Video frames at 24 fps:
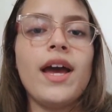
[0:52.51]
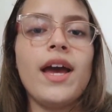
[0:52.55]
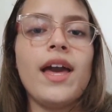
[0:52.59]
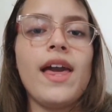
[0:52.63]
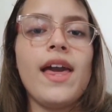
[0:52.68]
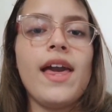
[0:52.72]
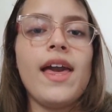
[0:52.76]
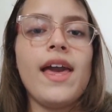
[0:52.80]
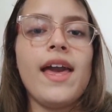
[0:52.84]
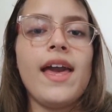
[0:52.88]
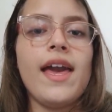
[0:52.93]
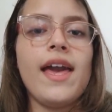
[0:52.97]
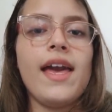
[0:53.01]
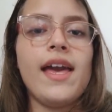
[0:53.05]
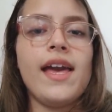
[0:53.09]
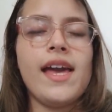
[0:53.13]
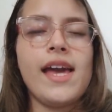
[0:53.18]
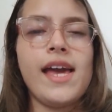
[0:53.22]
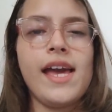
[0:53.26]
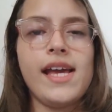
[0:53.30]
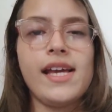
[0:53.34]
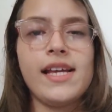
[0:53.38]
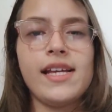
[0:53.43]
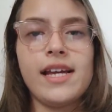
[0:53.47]

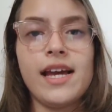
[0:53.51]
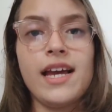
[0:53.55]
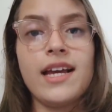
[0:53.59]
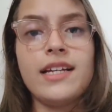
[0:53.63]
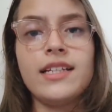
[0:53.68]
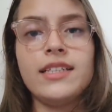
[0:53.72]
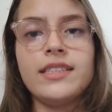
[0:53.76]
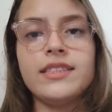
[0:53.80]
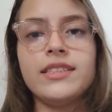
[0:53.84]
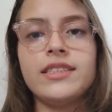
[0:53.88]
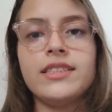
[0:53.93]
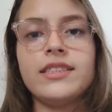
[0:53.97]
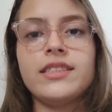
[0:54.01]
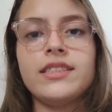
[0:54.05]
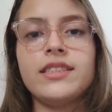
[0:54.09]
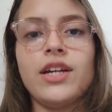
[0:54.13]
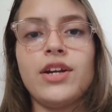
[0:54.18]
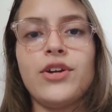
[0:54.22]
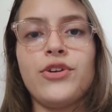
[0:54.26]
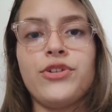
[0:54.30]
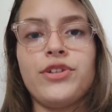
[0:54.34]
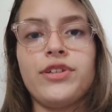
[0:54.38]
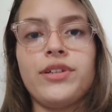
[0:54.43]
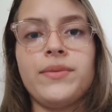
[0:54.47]
enhance their
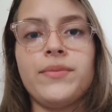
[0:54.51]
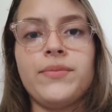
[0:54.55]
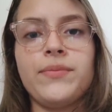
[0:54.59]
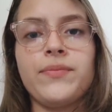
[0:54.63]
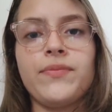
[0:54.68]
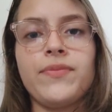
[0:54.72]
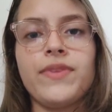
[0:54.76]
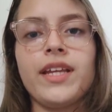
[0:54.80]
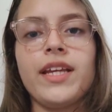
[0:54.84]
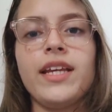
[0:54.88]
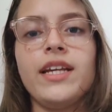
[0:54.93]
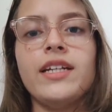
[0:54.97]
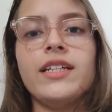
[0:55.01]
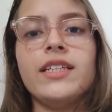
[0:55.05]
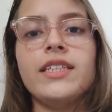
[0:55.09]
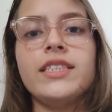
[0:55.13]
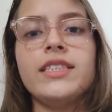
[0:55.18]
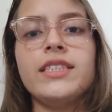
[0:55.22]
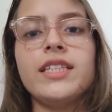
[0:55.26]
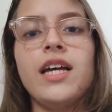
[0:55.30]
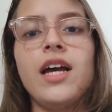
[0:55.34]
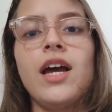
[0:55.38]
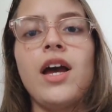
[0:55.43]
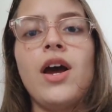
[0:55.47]
English
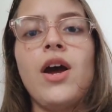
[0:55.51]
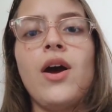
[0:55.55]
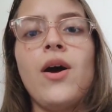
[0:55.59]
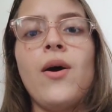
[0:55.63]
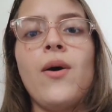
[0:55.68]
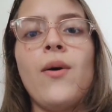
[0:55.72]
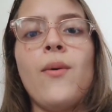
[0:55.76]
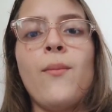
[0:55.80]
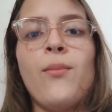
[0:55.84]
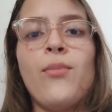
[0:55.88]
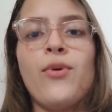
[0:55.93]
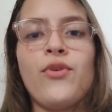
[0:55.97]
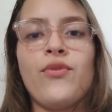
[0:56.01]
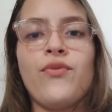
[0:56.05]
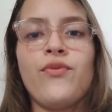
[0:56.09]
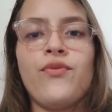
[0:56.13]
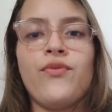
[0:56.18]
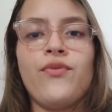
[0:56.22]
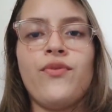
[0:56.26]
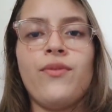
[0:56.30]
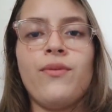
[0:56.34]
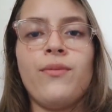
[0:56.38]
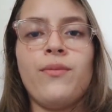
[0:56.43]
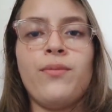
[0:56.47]

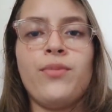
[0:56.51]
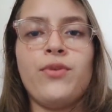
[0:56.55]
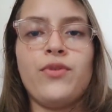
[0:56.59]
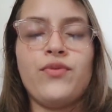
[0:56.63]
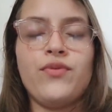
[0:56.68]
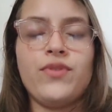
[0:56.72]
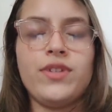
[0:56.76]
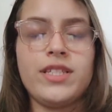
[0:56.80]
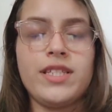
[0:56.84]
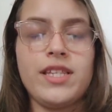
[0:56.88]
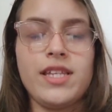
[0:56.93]
proficiency.